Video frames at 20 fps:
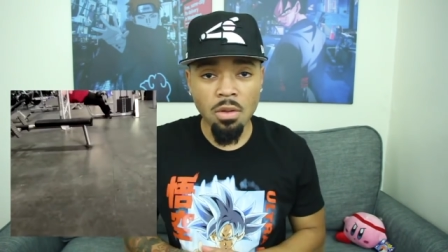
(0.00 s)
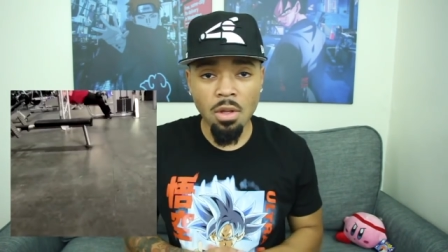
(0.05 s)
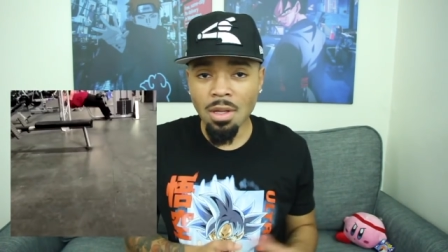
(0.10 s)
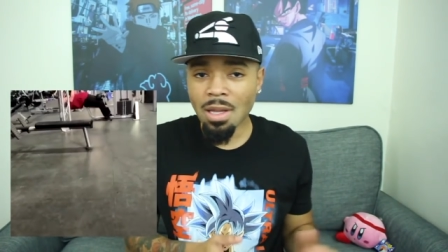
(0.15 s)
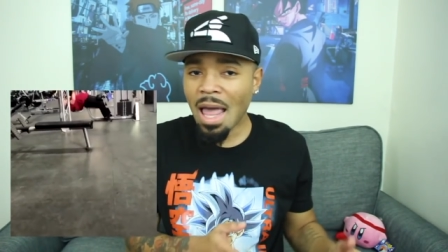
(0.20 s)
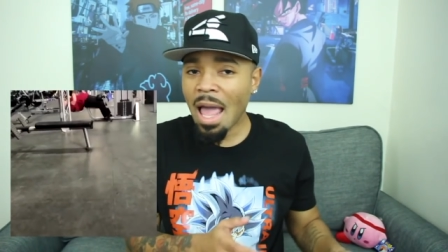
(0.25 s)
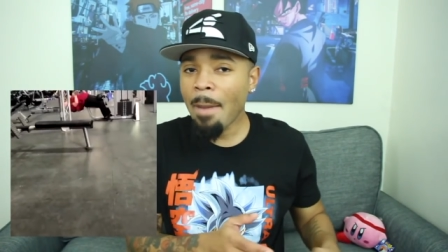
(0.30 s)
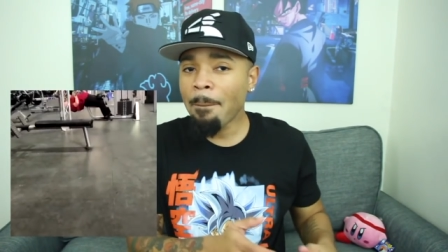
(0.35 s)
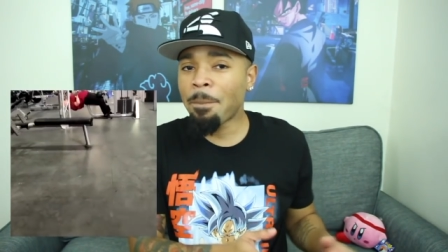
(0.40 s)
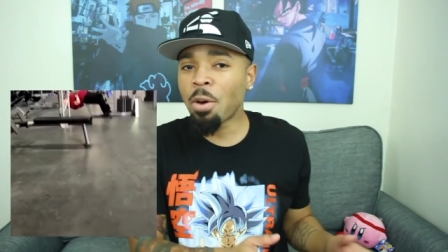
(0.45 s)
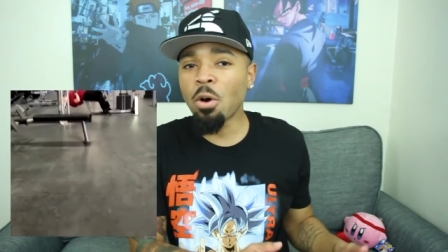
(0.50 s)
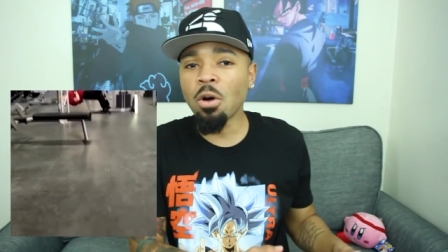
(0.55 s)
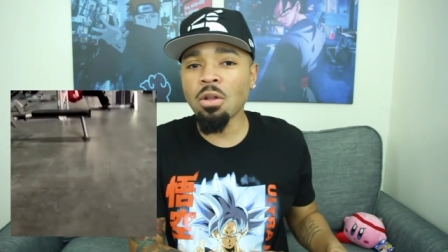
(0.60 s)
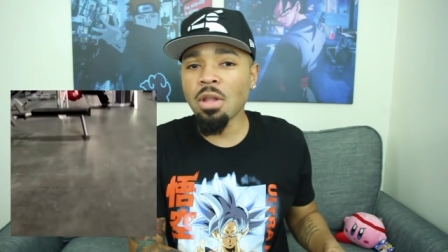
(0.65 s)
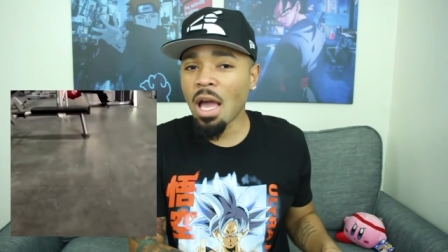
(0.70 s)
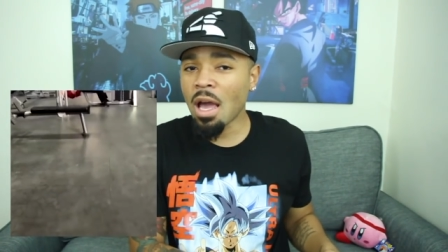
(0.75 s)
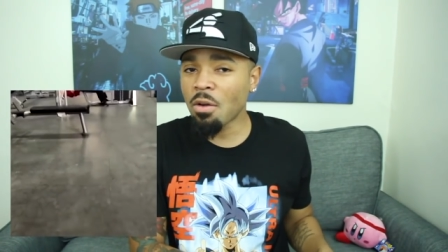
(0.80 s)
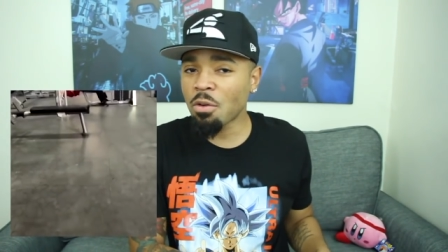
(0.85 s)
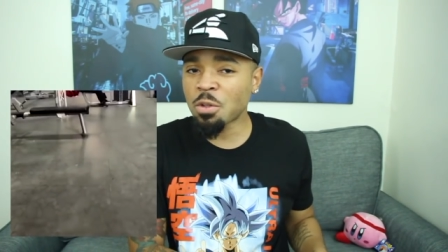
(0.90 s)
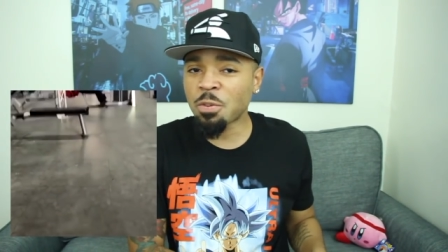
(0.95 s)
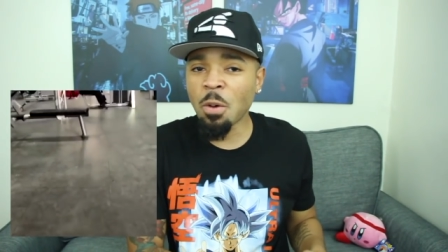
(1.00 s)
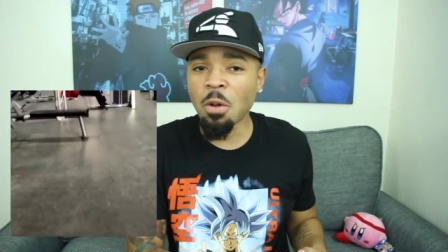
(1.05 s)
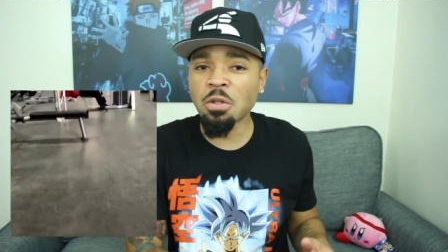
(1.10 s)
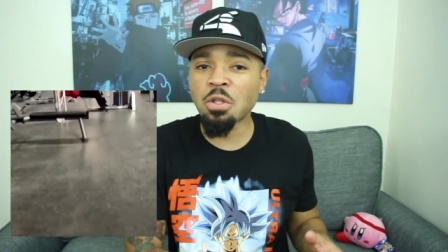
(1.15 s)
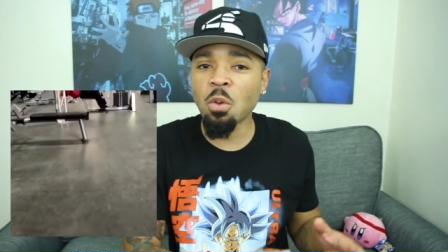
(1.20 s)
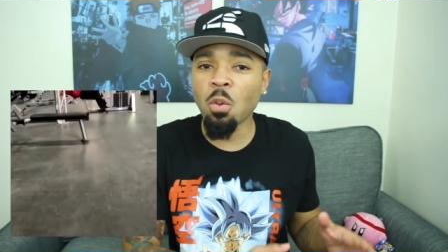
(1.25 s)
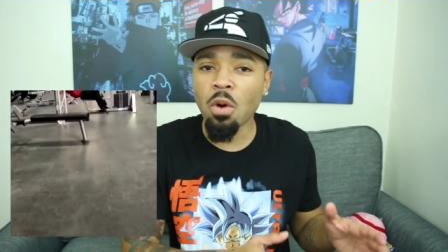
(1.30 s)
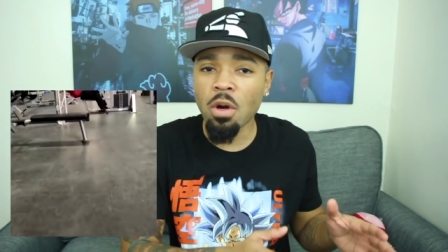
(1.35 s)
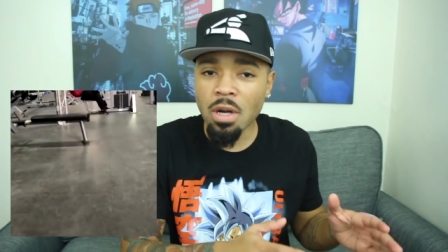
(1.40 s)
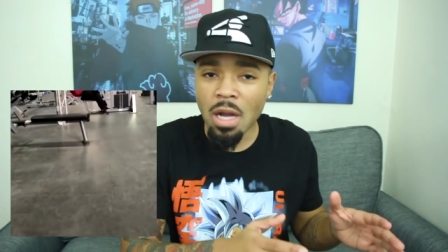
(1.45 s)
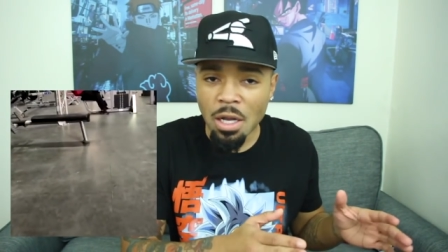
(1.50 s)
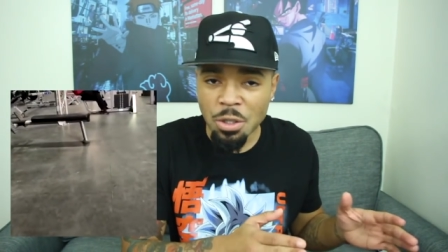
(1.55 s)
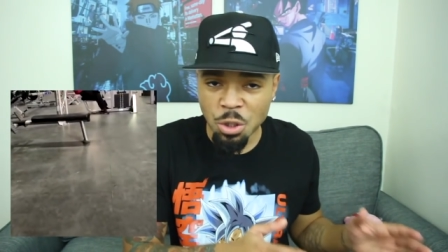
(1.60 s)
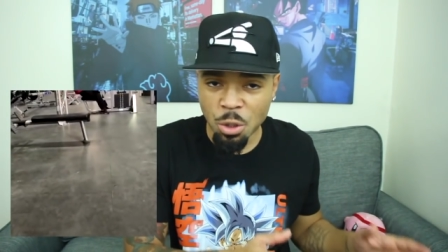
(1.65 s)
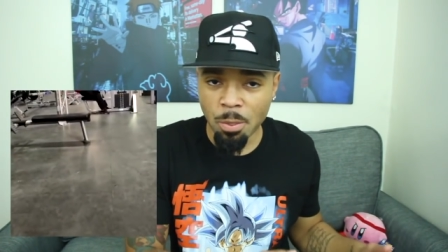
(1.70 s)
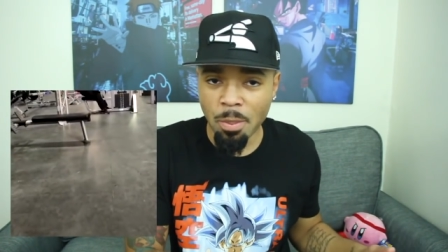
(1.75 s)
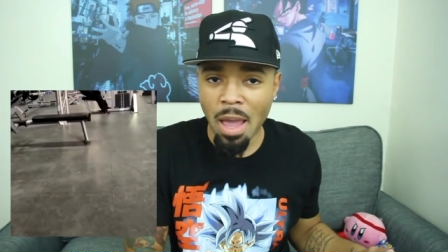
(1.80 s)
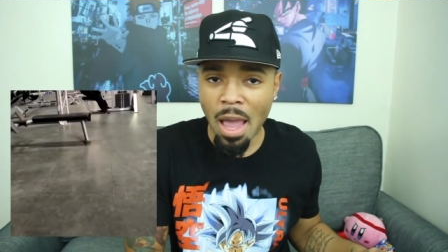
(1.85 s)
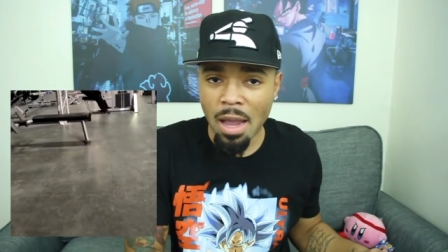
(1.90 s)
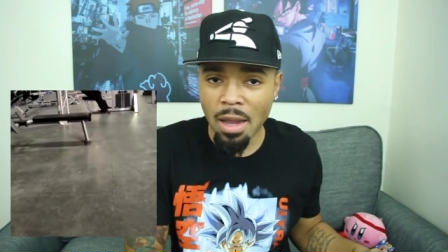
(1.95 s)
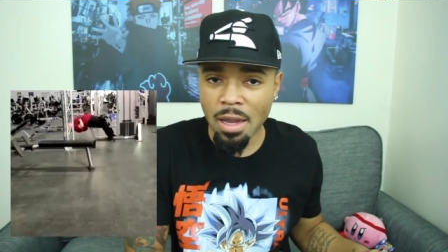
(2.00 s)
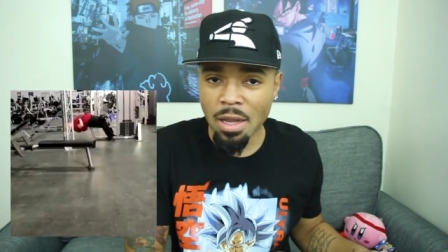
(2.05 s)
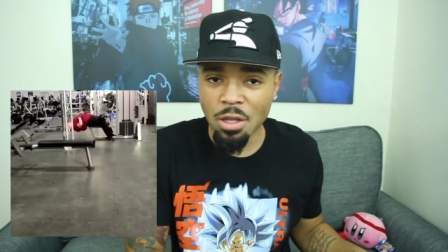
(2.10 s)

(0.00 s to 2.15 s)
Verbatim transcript: The lat pull down is supposed to work out your back,